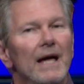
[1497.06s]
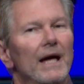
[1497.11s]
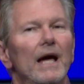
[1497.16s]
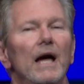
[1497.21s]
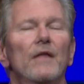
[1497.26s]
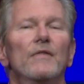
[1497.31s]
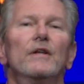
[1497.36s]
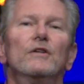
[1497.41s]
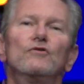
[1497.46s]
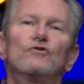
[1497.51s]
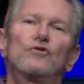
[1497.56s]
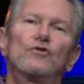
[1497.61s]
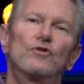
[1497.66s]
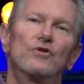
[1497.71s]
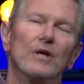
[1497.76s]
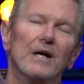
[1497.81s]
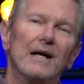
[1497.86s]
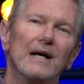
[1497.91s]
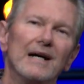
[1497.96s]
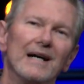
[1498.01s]
And then
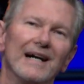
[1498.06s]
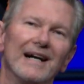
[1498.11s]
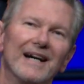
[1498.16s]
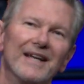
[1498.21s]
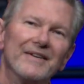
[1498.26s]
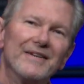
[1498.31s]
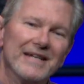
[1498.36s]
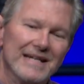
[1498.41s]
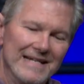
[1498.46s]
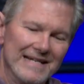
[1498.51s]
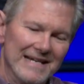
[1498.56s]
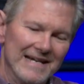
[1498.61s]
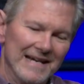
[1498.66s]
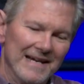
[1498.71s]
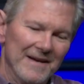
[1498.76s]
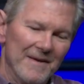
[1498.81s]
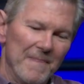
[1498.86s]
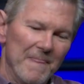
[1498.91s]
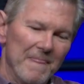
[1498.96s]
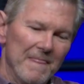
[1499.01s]
John
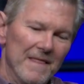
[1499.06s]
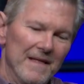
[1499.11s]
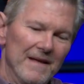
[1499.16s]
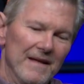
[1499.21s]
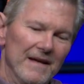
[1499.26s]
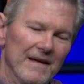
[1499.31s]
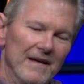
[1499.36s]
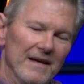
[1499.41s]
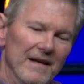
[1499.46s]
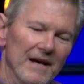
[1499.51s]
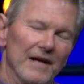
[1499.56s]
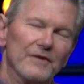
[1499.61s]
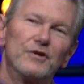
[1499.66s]
a